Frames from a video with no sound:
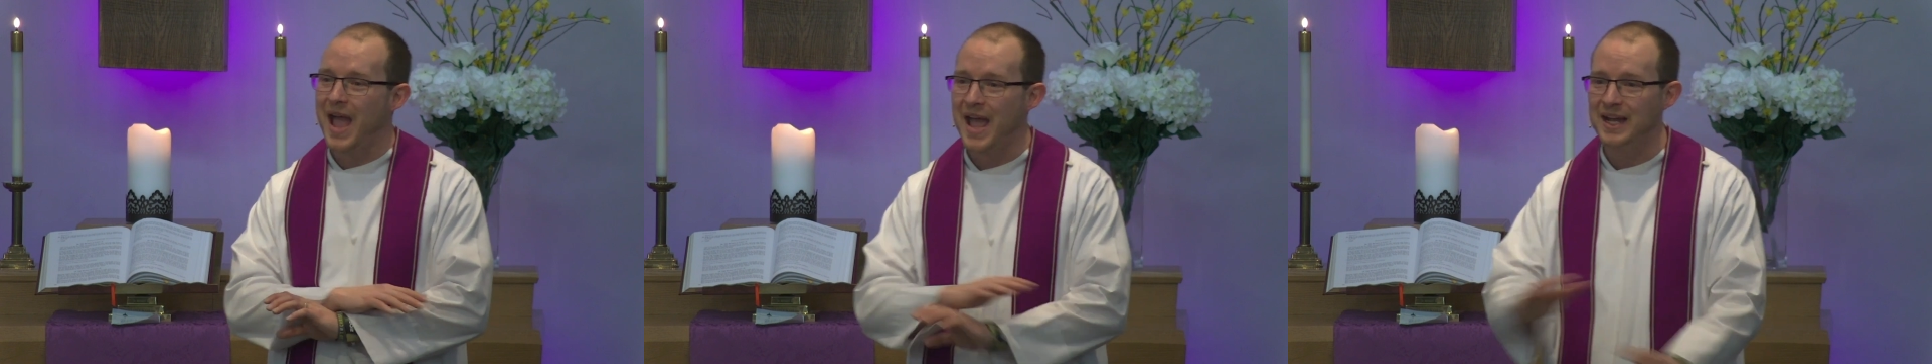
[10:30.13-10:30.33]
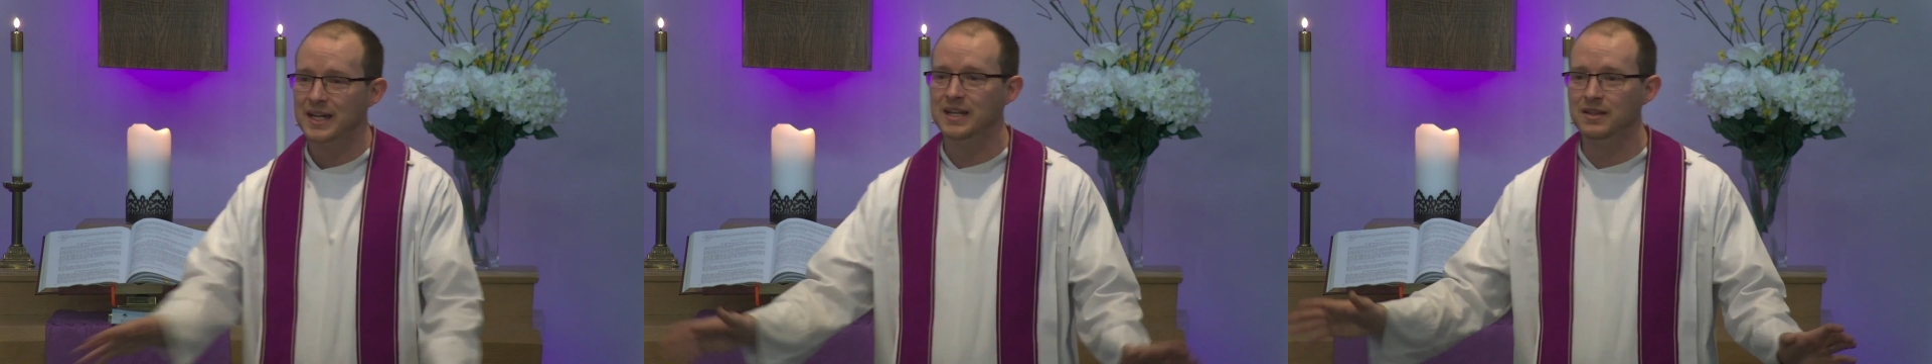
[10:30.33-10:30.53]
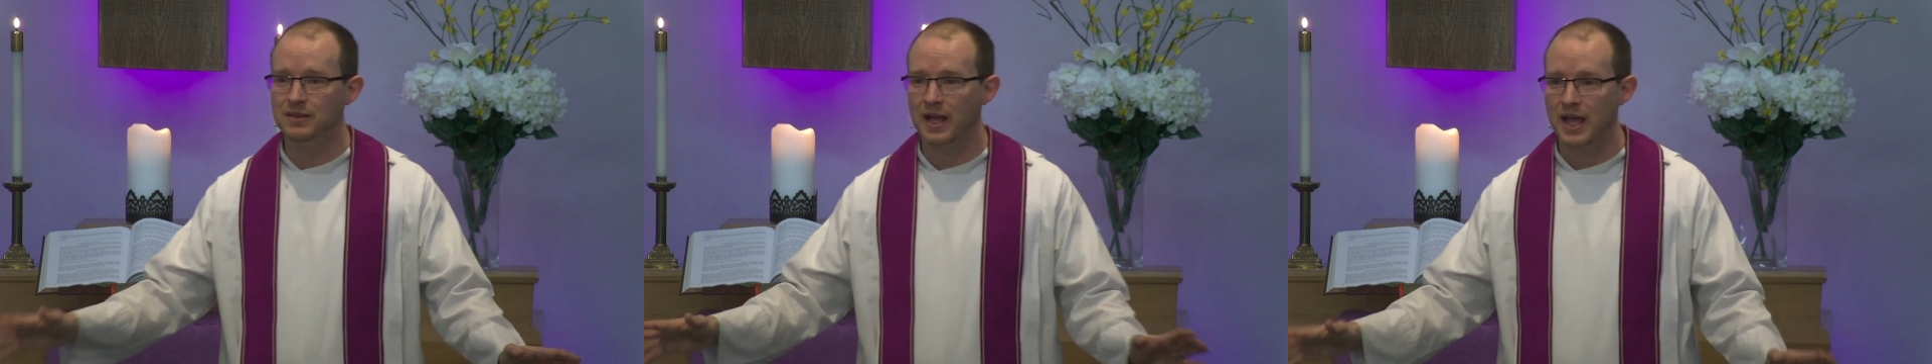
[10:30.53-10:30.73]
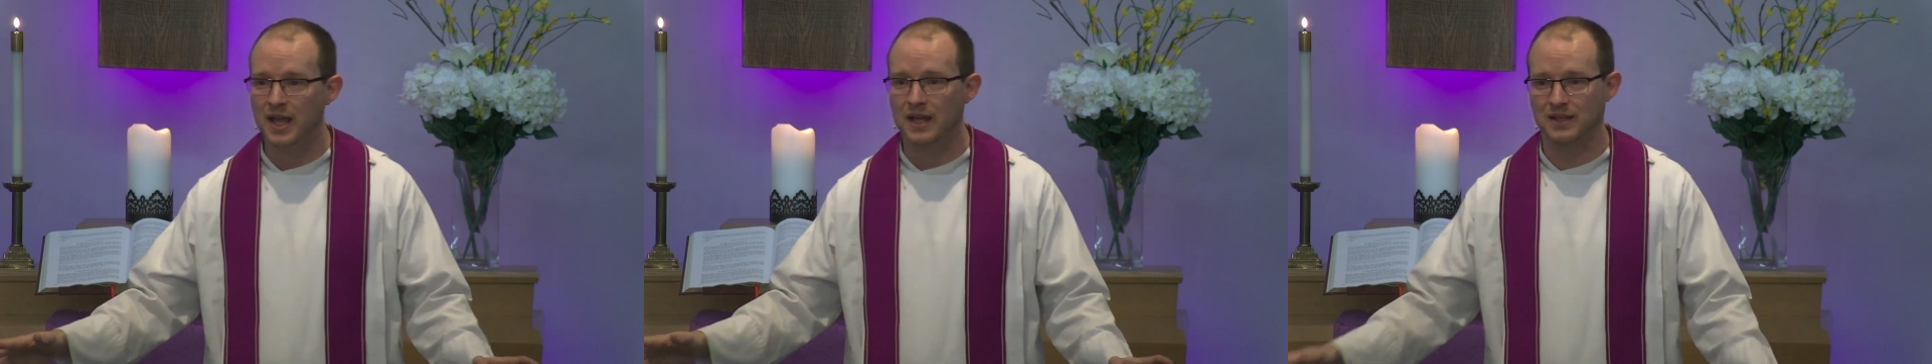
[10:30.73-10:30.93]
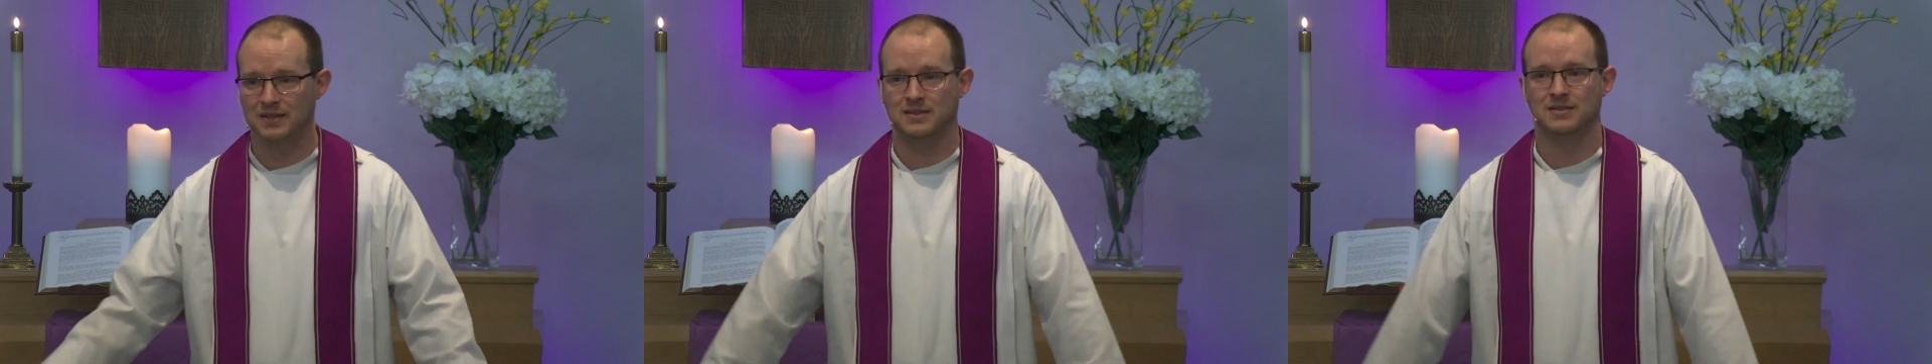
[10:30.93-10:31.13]
any
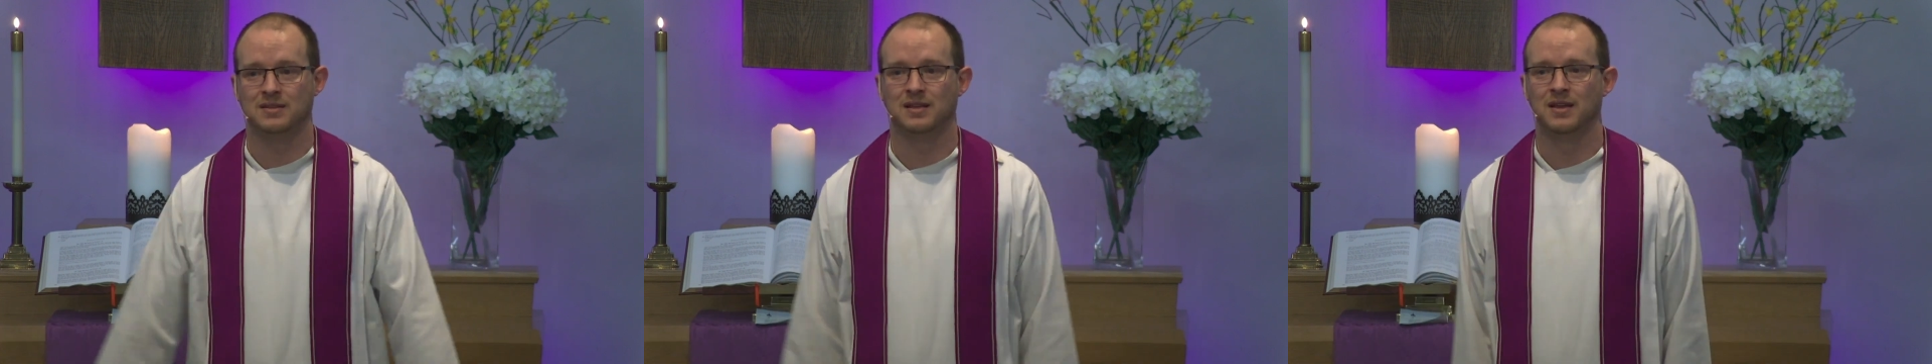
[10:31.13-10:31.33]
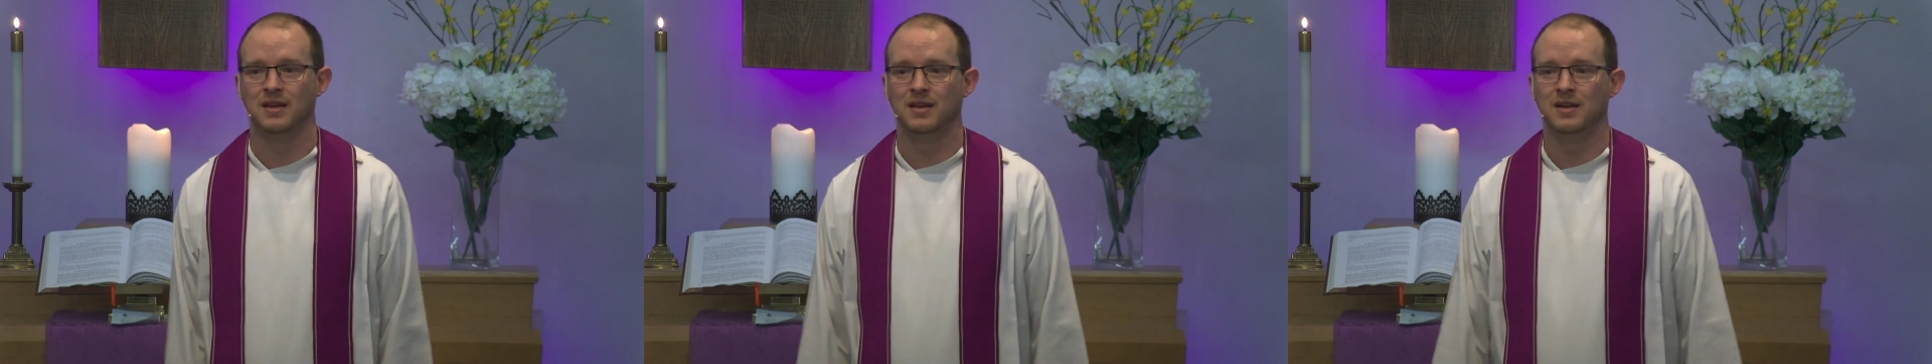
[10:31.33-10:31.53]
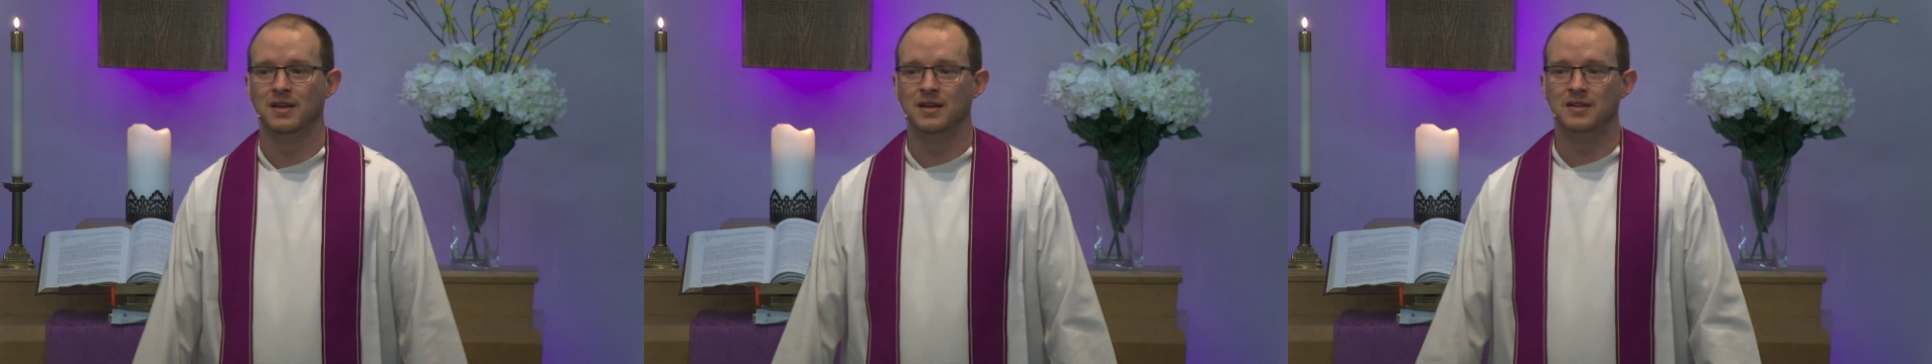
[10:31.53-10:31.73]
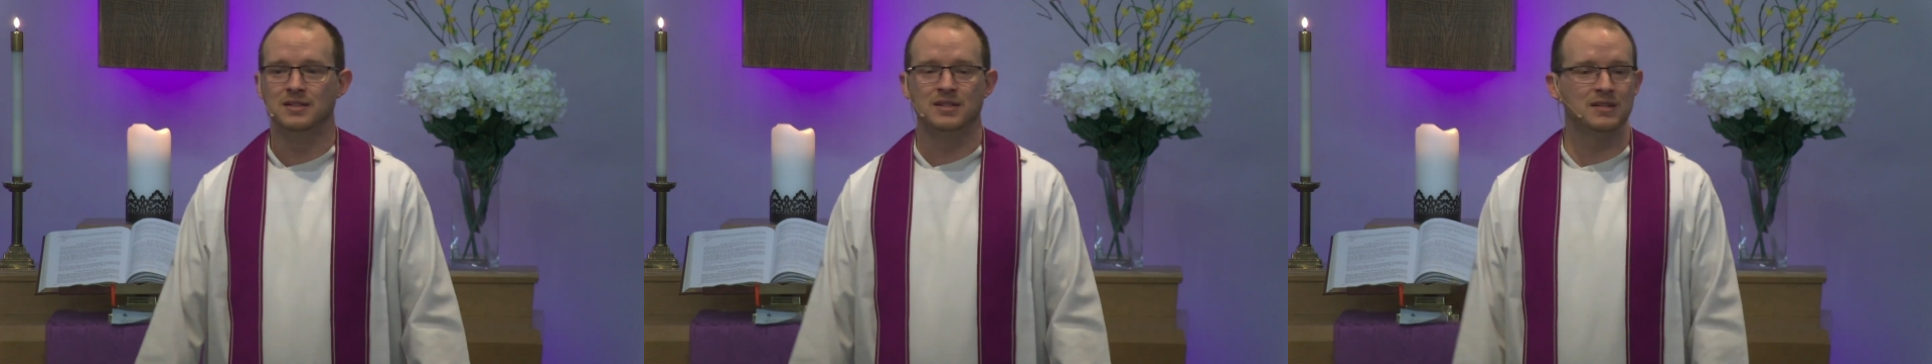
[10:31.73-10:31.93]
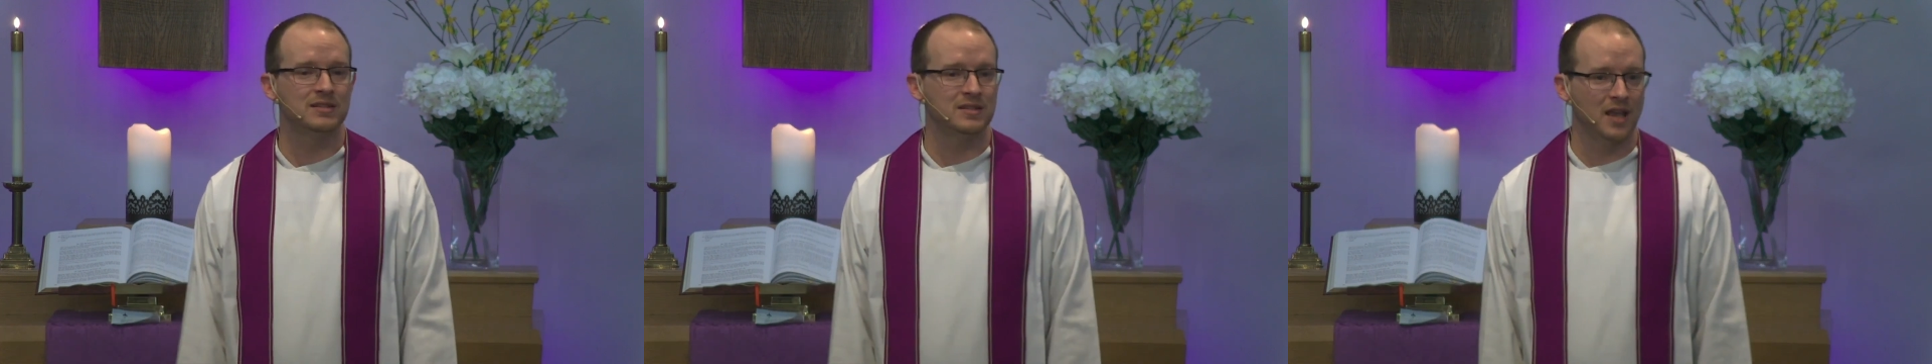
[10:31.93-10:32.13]
lengths
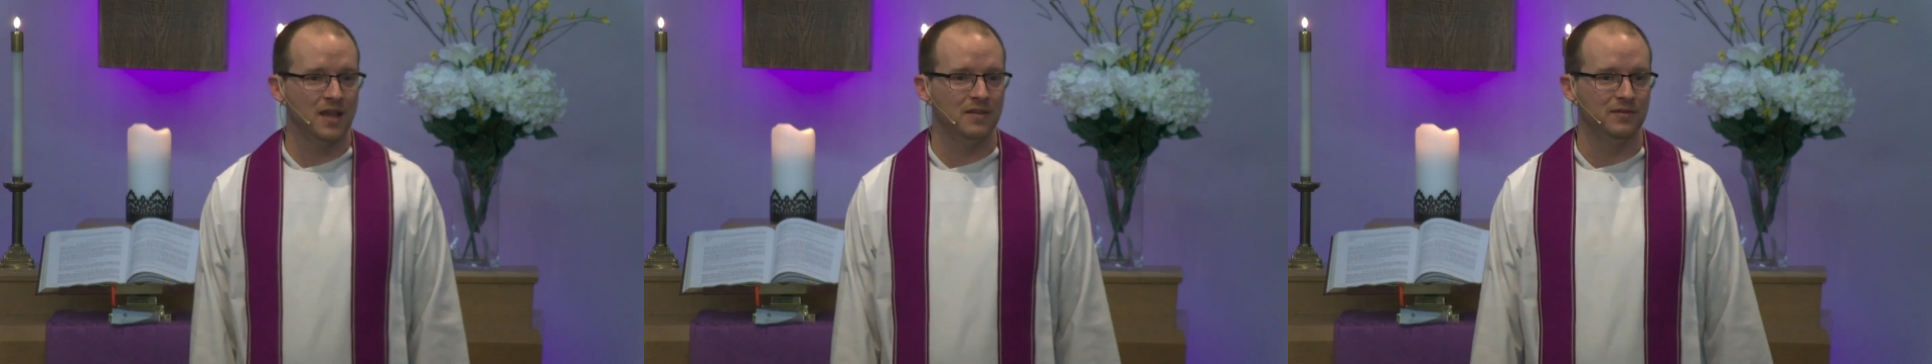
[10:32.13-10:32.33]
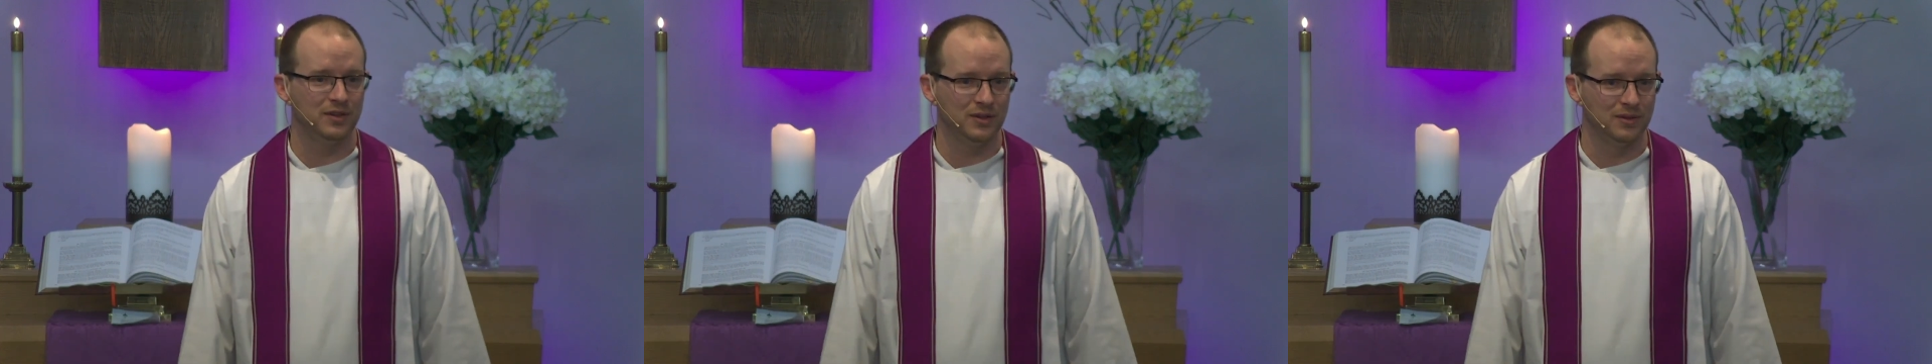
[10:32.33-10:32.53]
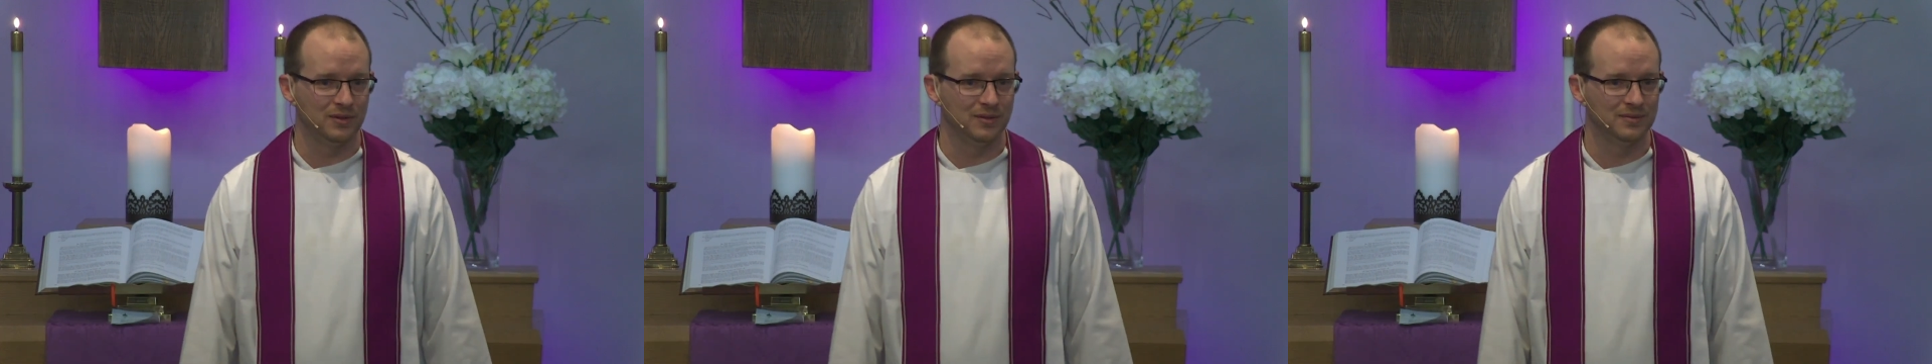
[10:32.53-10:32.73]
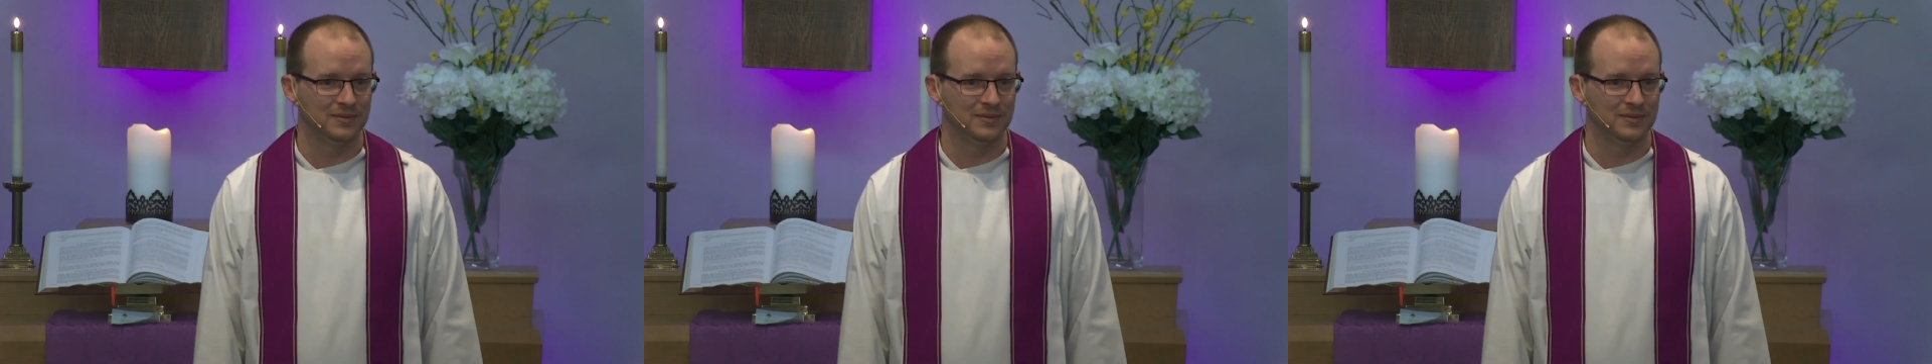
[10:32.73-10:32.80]
to save you,